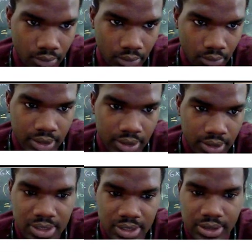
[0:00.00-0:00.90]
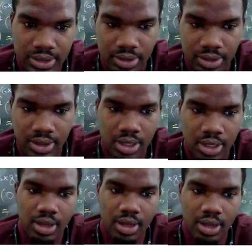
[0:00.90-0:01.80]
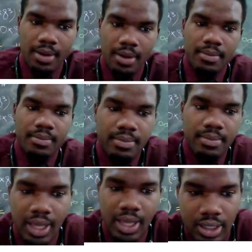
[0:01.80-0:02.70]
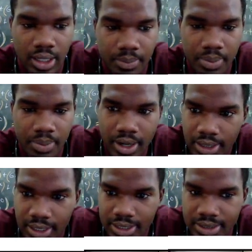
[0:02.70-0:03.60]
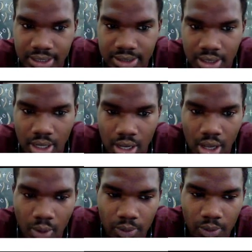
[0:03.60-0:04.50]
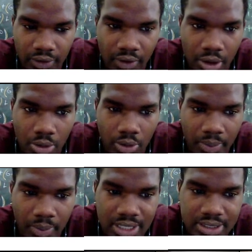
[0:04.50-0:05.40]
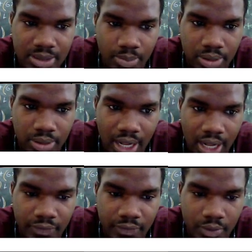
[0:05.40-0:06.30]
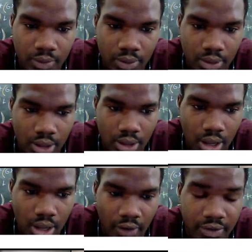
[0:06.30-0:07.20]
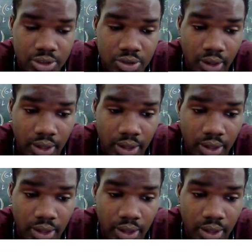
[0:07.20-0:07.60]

shows a little mechanical part, and it says, which of the following represents the plan view of the drawing?